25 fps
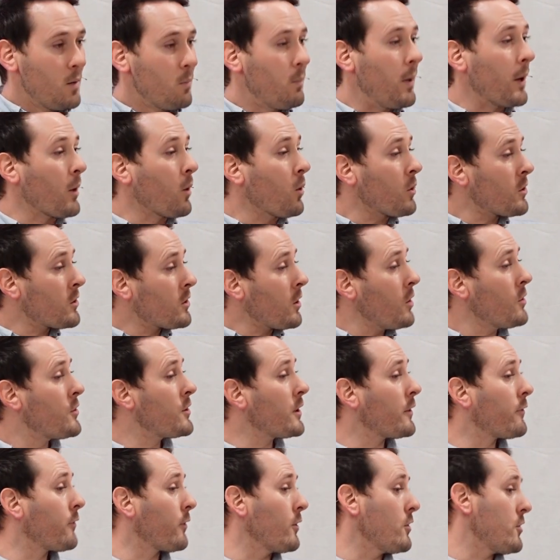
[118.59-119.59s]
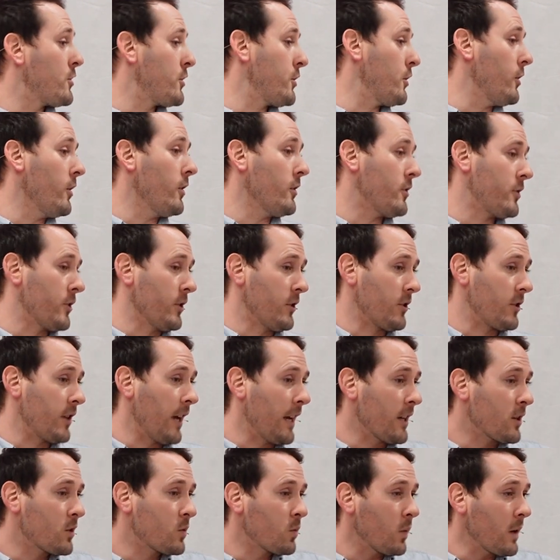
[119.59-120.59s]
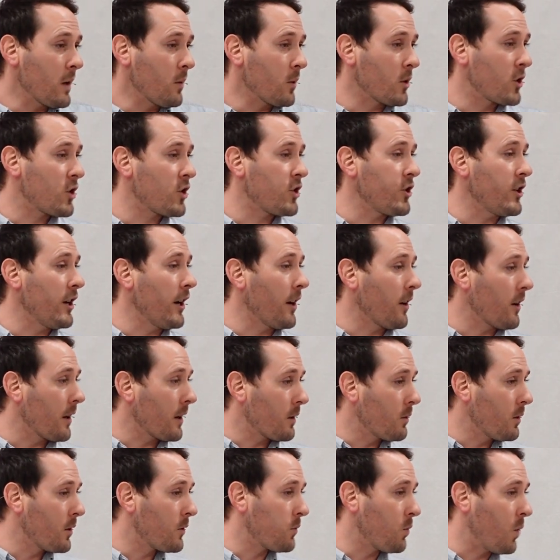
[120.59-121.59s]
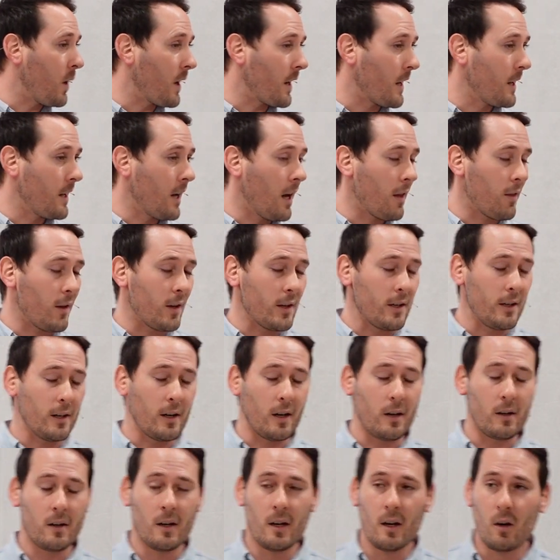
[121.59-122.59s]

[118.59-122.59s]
But also different churches, as we were sharing with one another. You know,